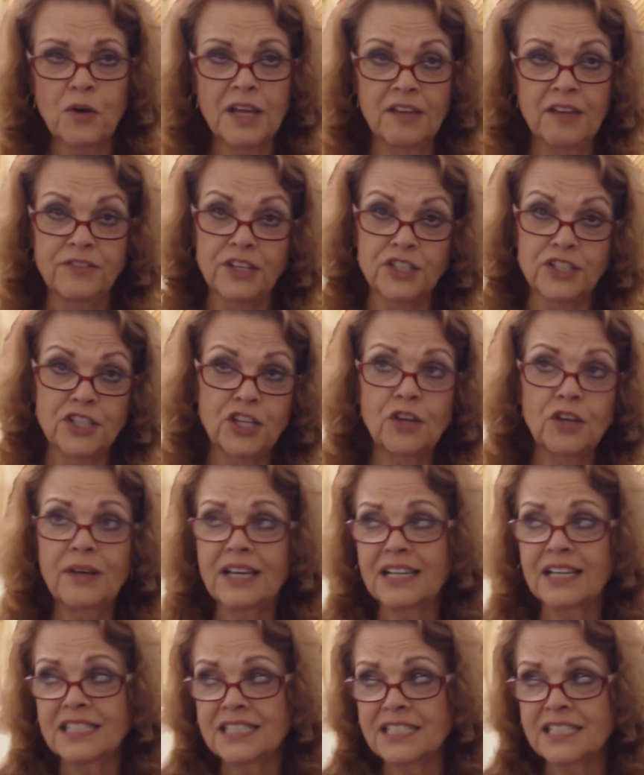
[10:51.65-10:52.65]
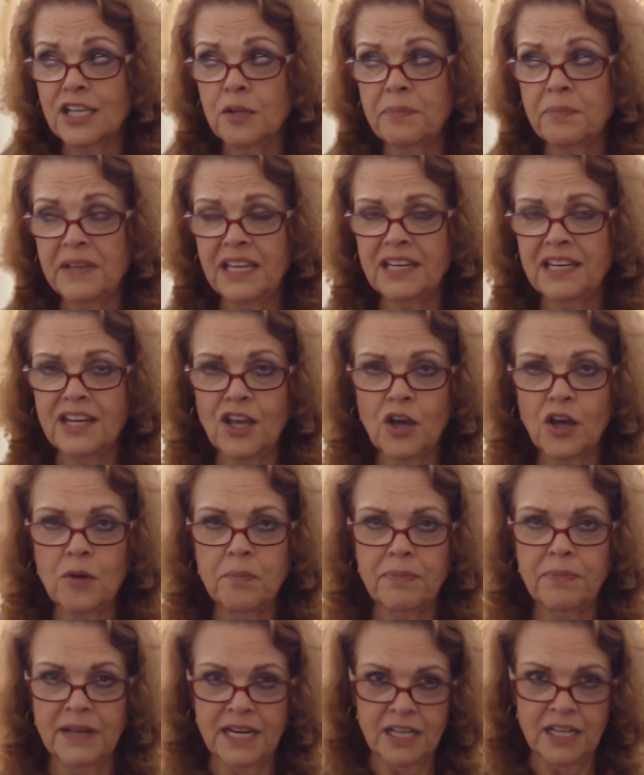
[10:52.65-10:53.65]
If you do, it could still be a no,
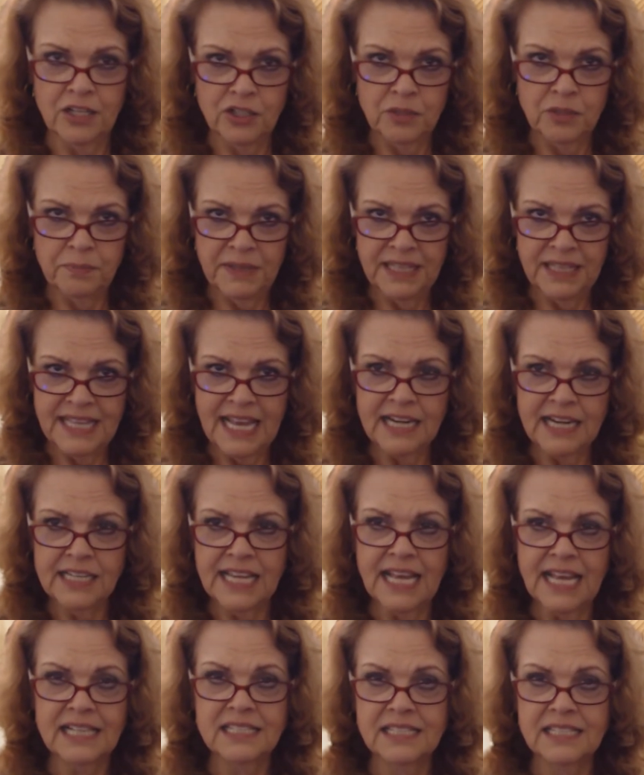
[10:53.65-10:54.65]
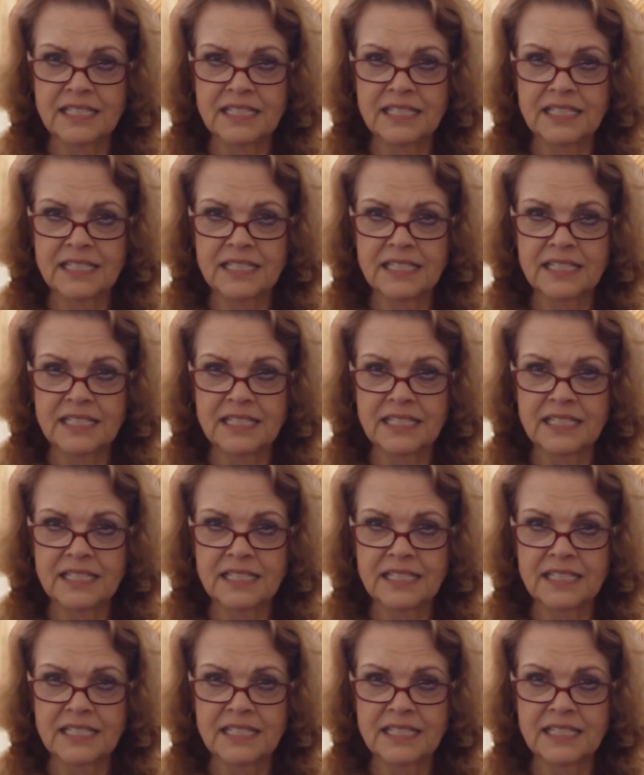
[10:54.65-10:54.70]
but it could be that yes.